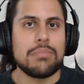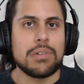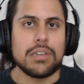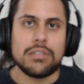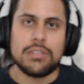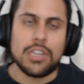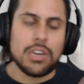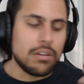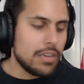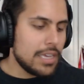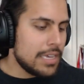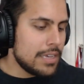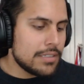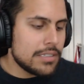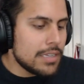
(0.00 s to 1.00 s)
But you know,
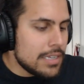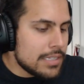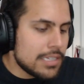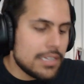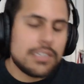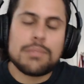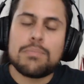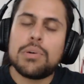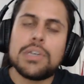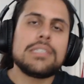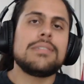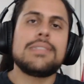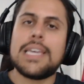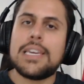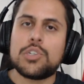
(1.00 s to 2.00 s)
it's a, it's a, it's a
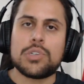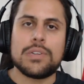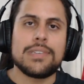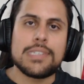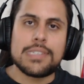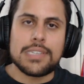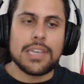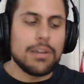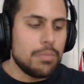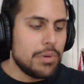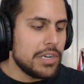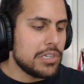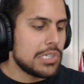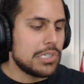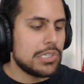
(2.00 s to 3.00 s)
presentation, it's a
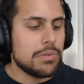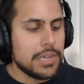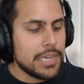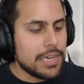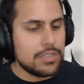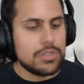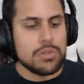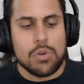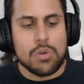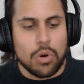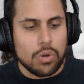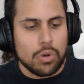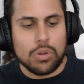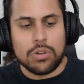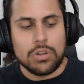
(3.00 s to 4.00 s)
celebration, so we got to do the
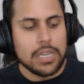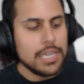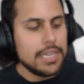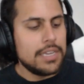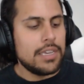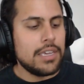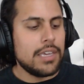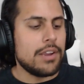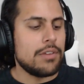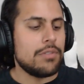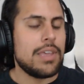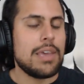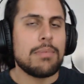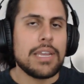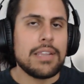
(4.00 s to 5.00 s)
whole, you know,
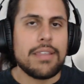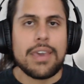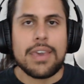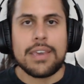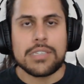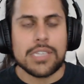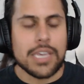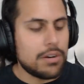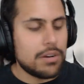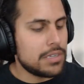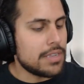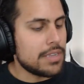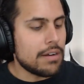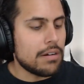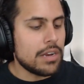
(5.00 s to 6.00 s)
day by day, etc.,
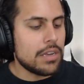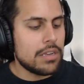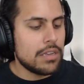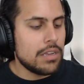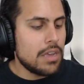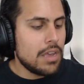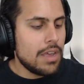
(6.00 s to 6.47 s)
etc.